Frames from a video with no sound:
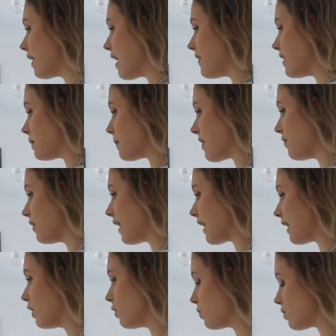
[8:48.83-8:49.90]
like this, but I feel
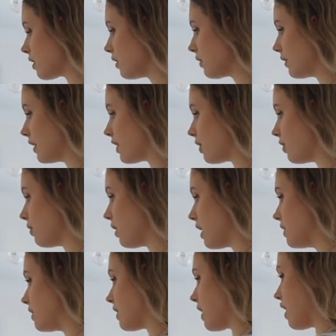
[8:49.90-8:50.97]
like it would also look really cute
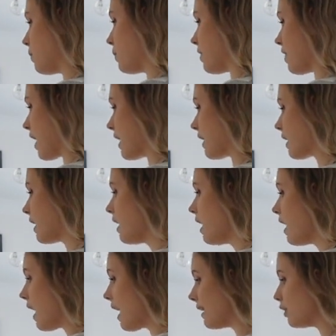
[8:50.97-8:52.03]
undone with like
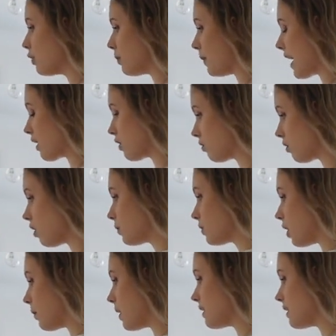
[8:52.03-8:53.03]
a little black crop top